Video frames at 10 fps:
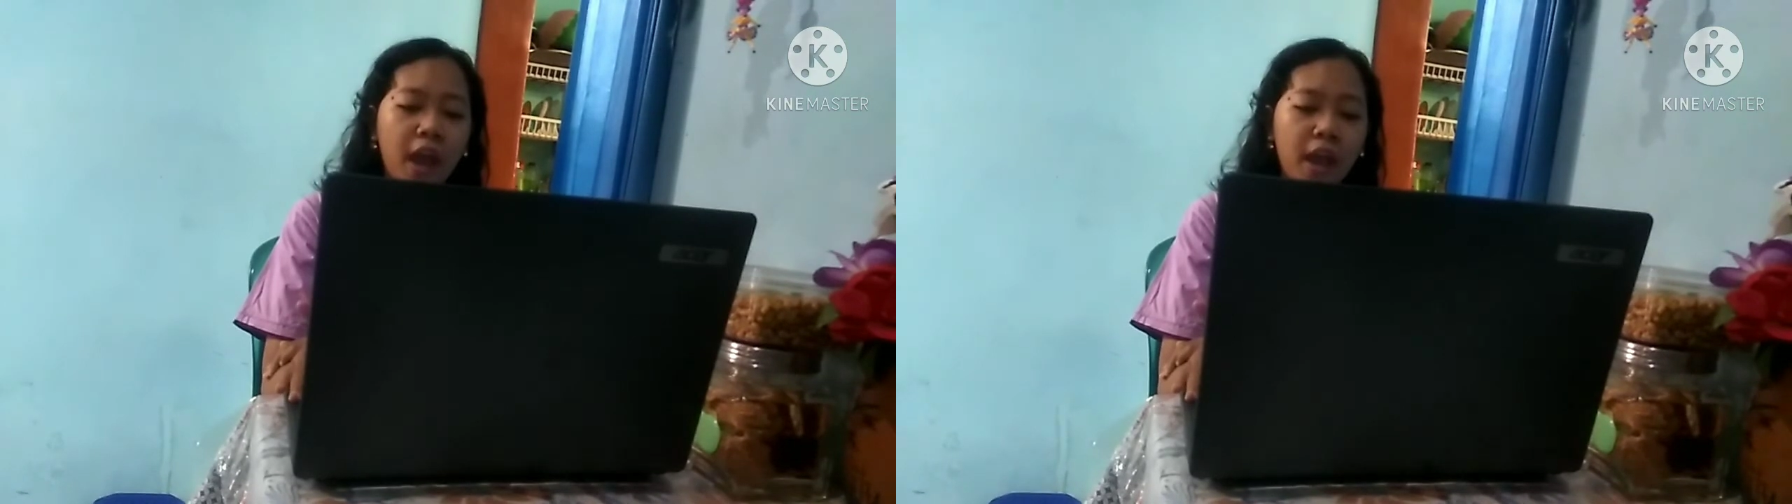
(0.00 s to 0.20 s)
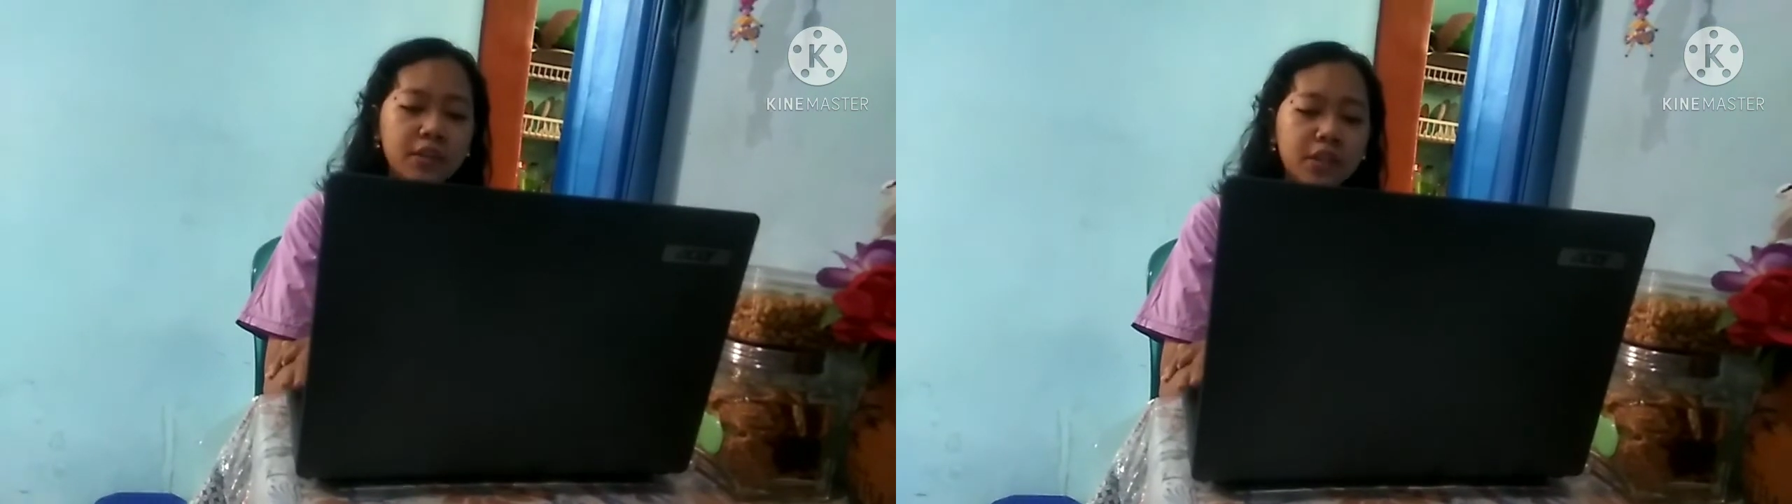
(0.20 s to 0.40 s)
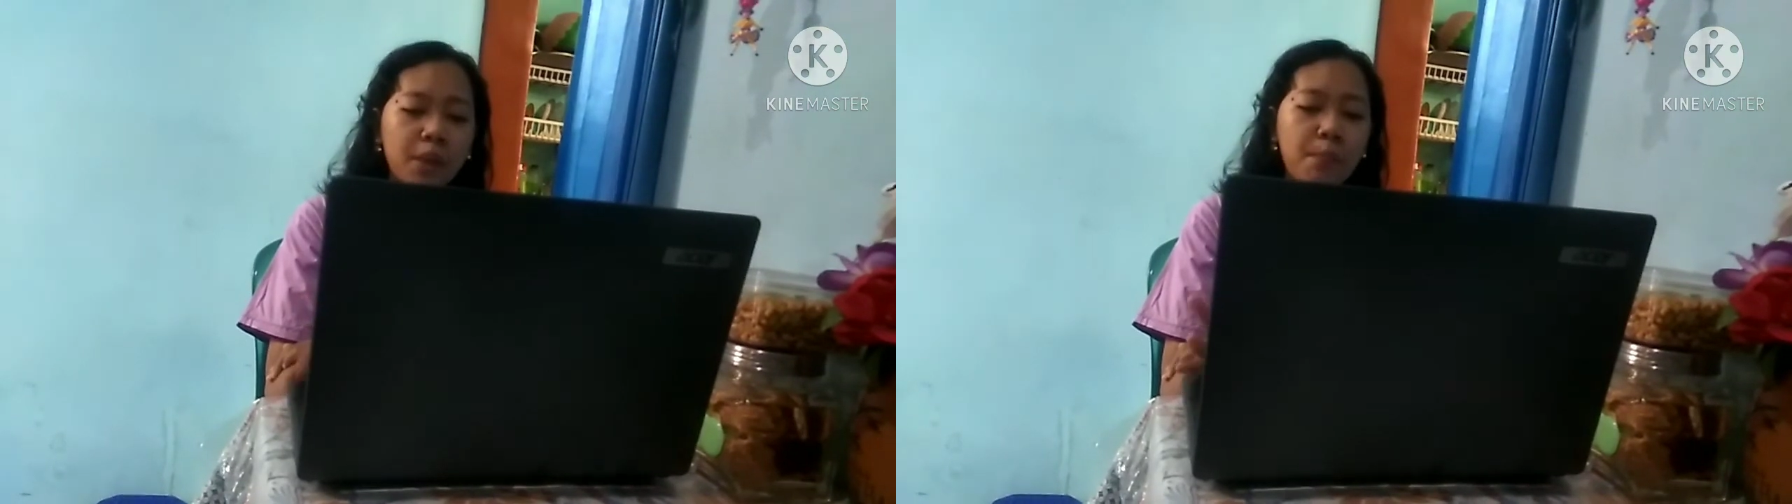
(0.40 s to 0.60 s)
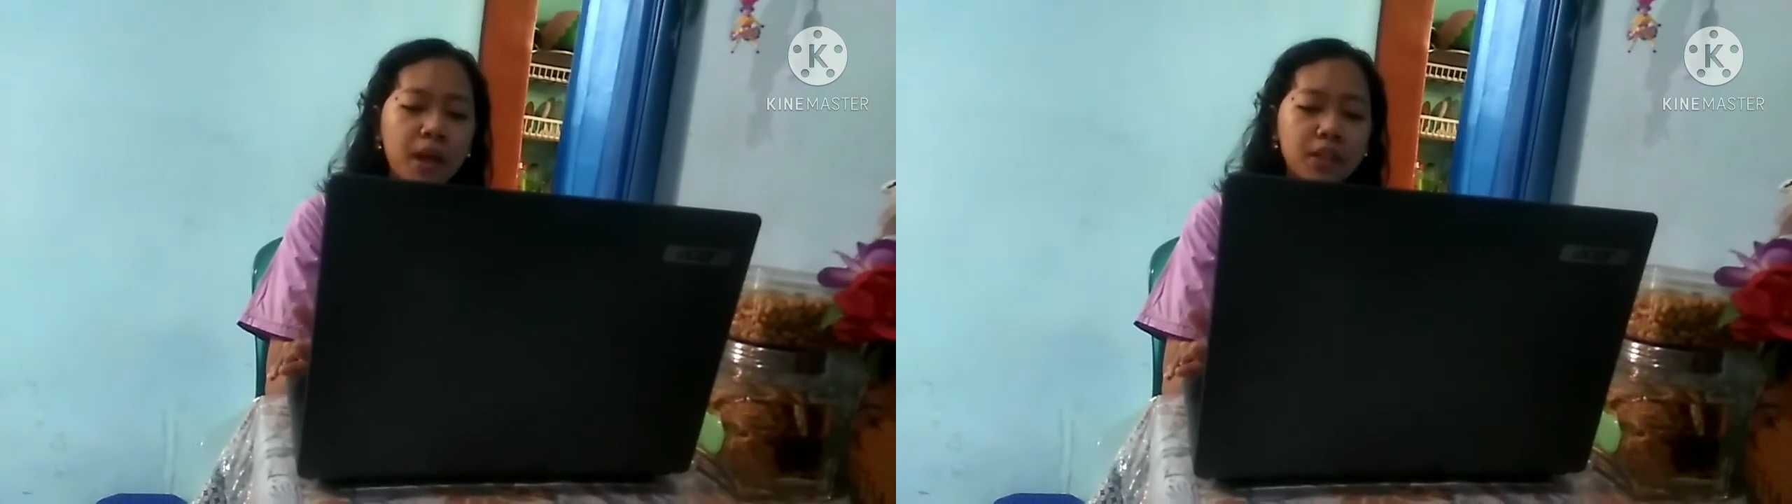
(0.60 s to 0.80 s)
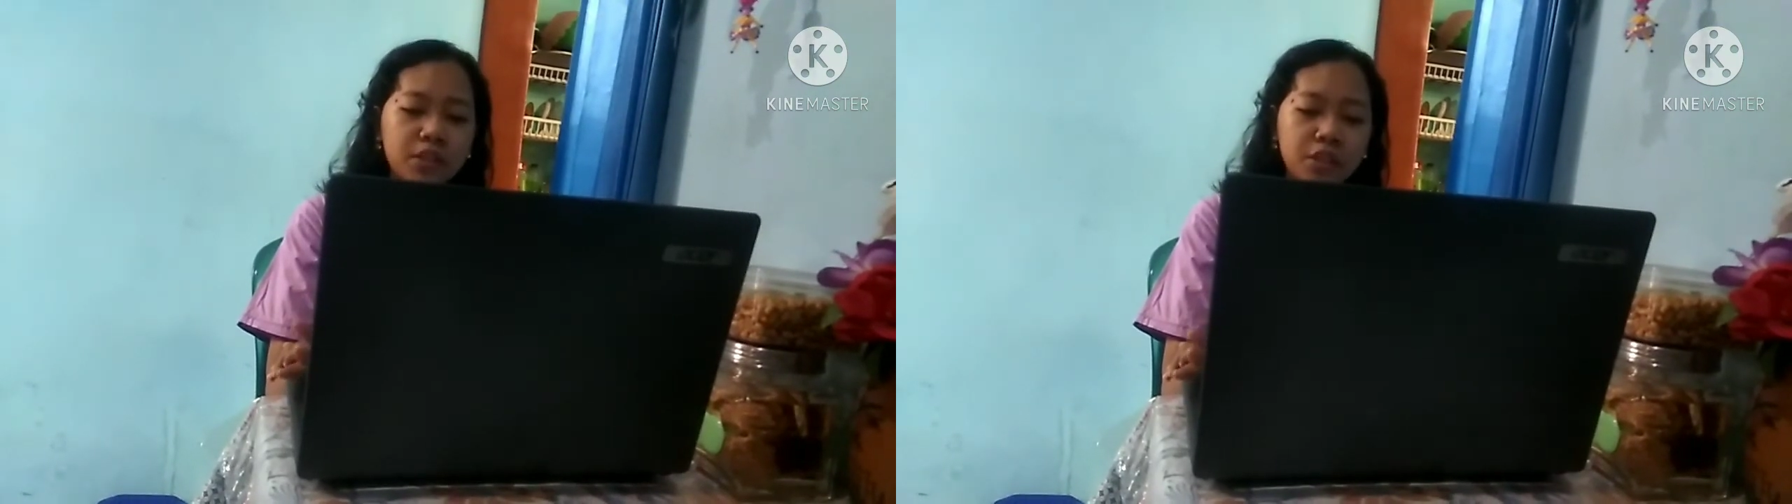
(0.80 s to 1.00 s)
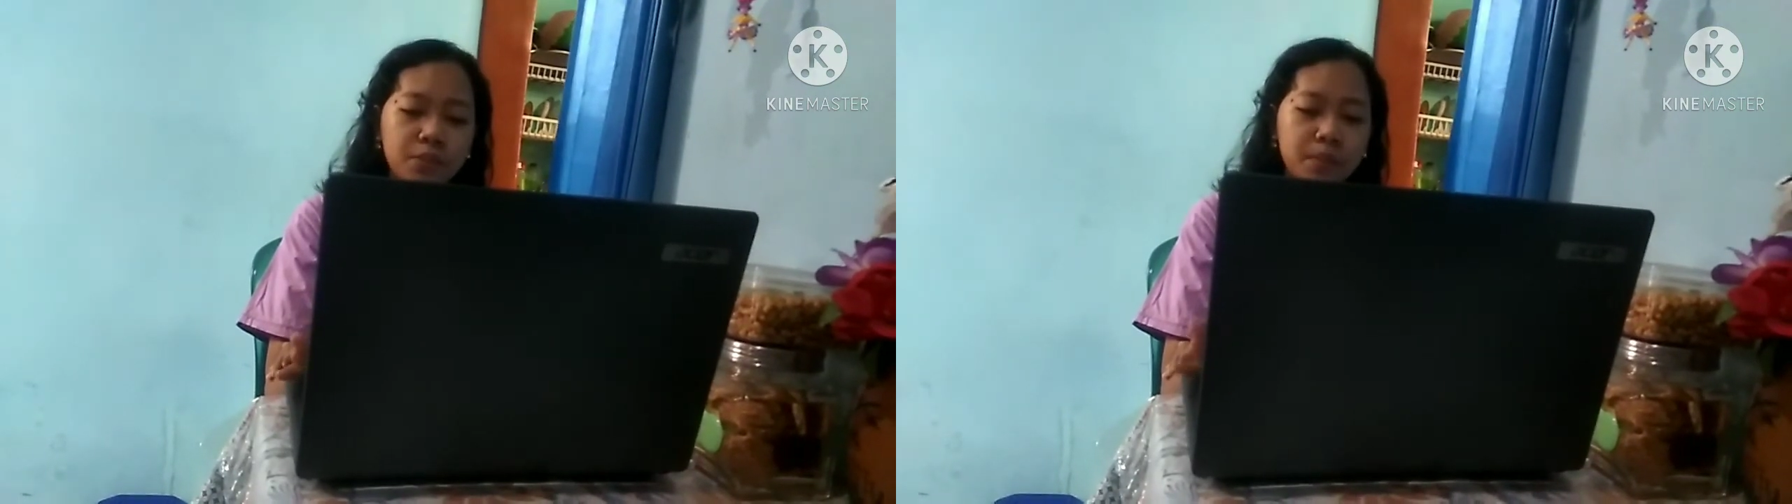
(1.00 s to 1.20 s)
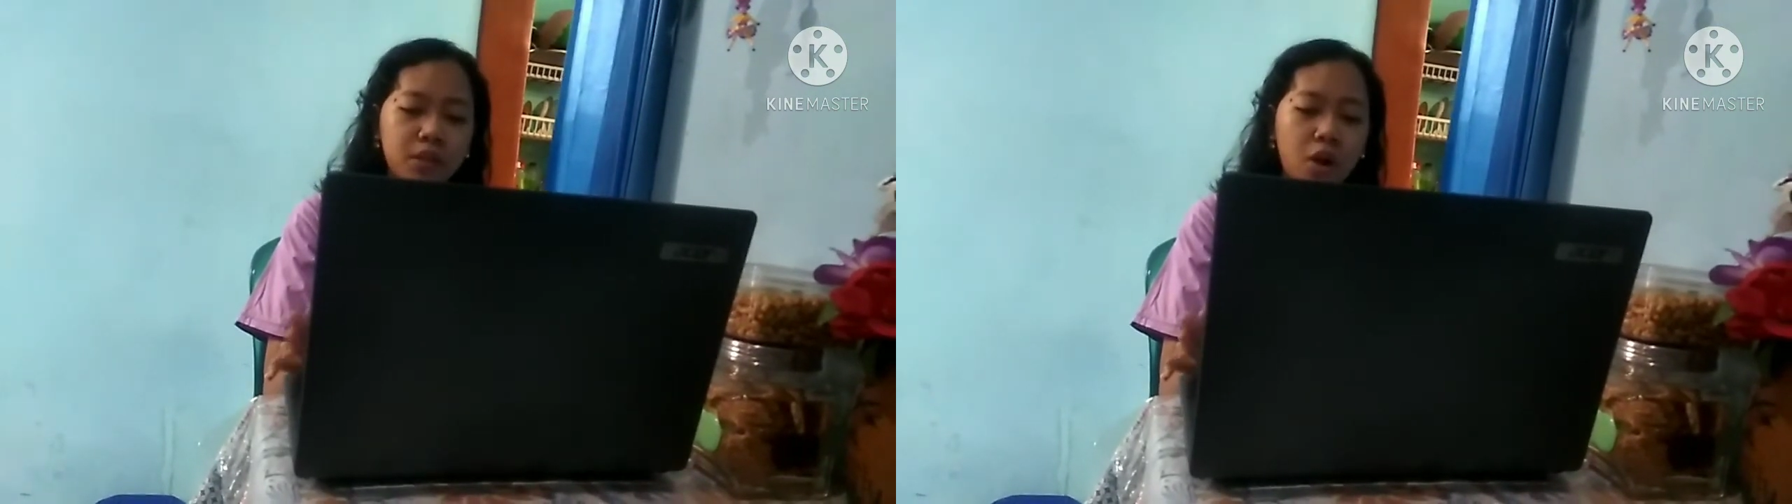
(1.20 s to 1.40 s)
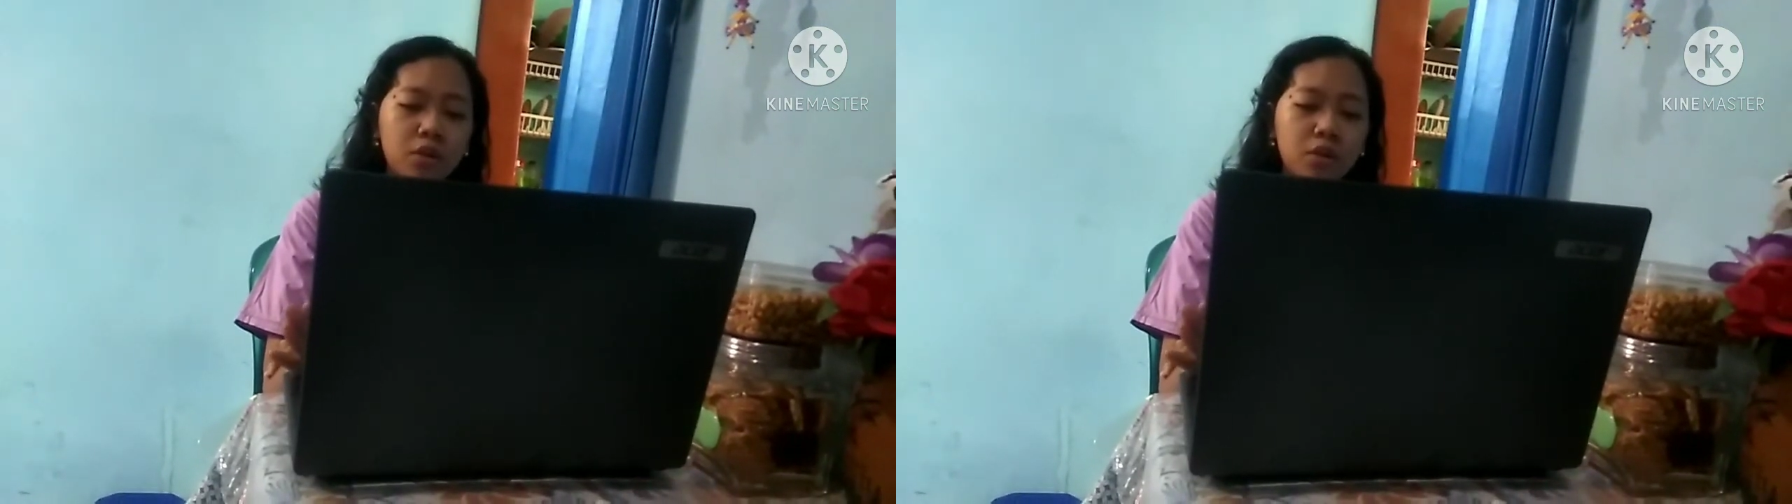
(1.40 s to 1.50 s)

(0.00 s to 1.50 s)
as a participant